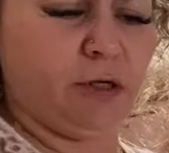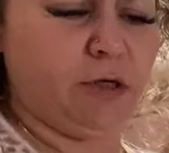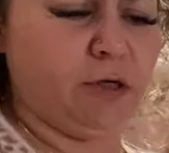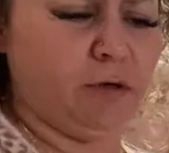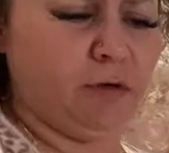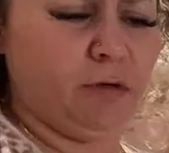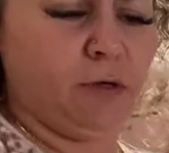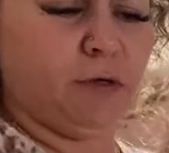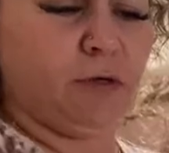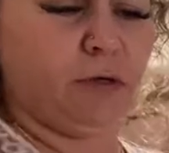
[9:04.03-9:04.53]

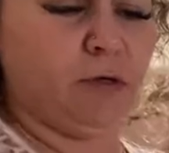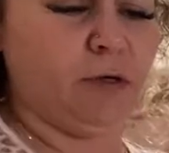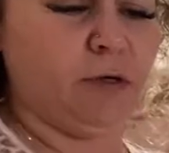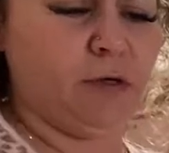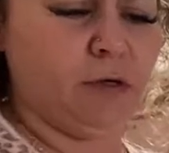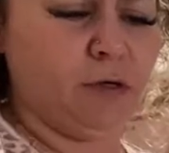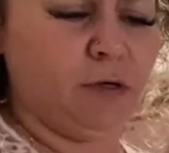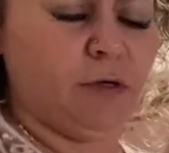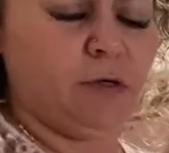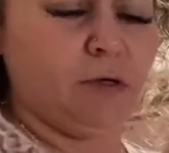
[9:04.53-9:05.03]
know.
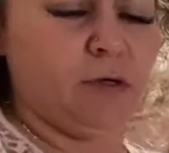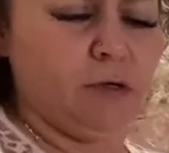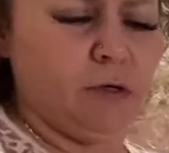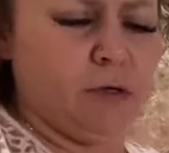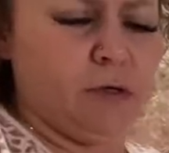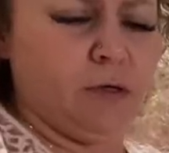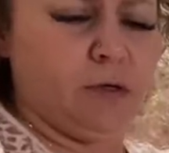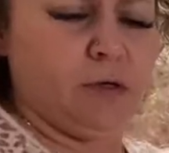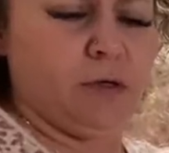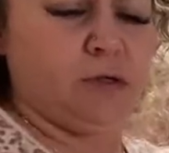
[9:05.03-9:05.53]

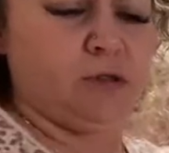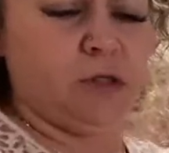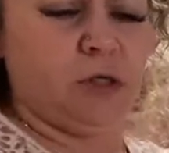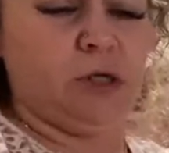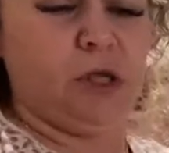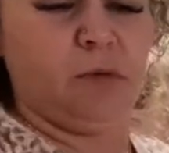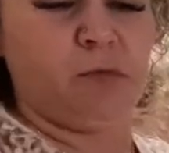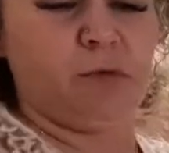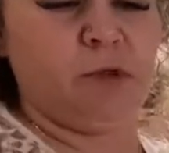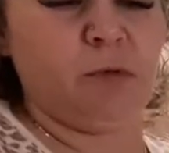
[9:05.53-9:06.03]
Trying
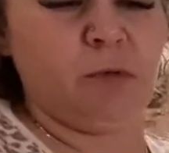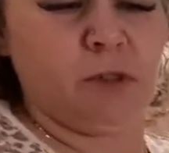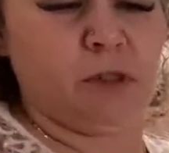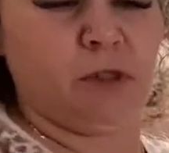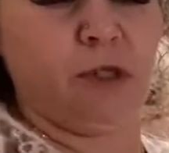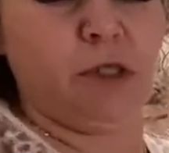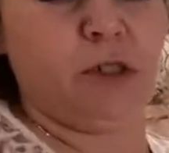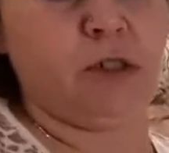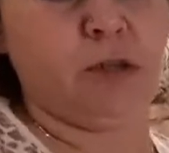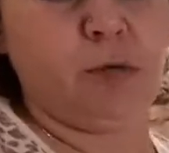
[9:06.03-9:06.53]
to keep them as
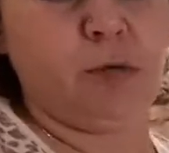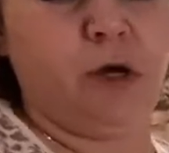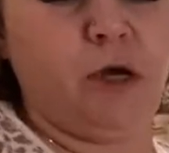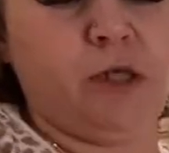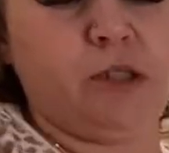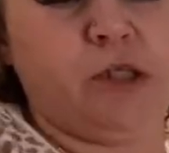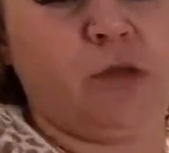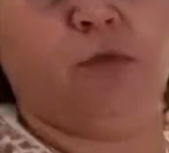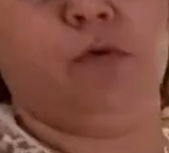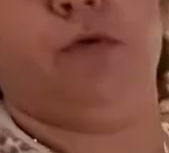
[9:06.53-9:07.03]
clean as
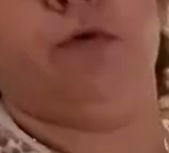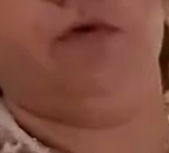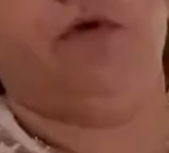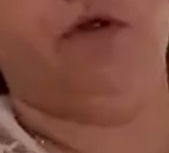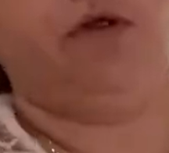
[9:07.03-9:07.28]
possible.